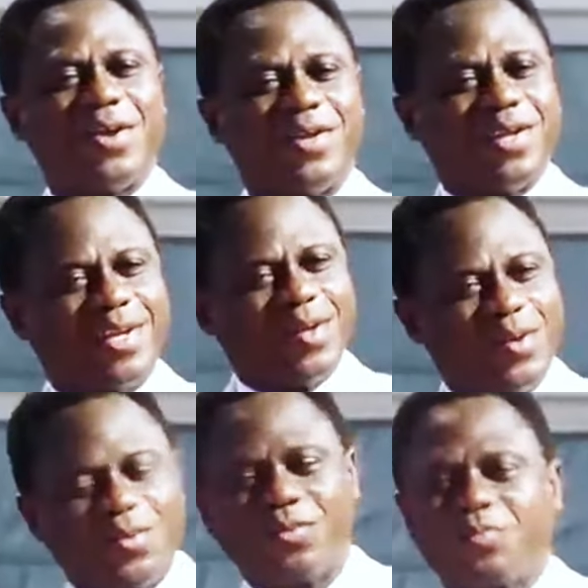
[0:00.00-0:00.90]
that you
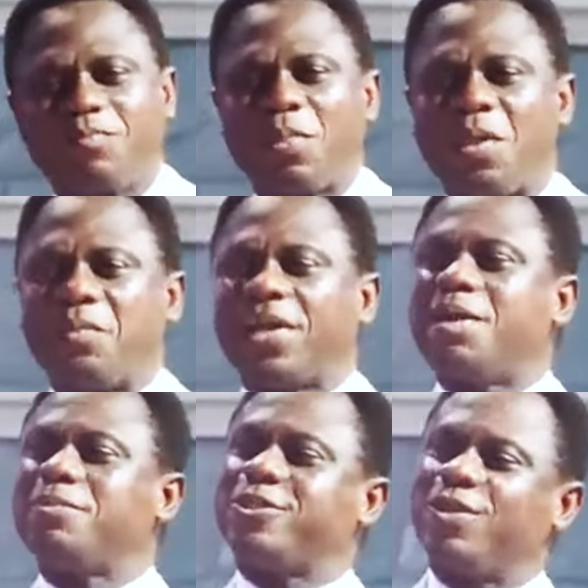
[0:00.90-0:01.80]
didn't know, but
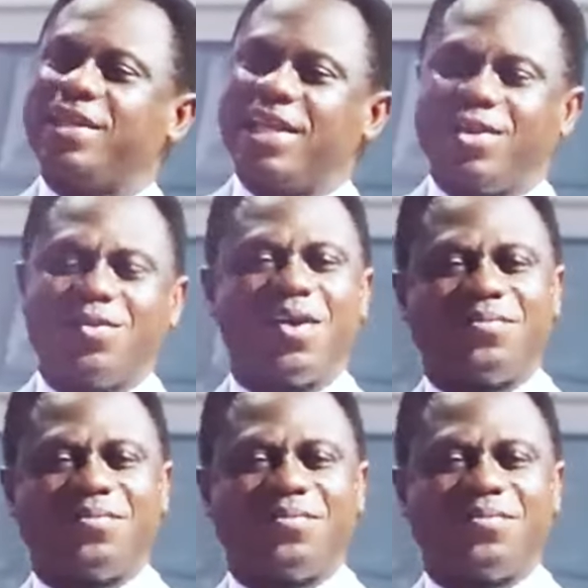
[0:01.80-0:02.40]
I'm sure that you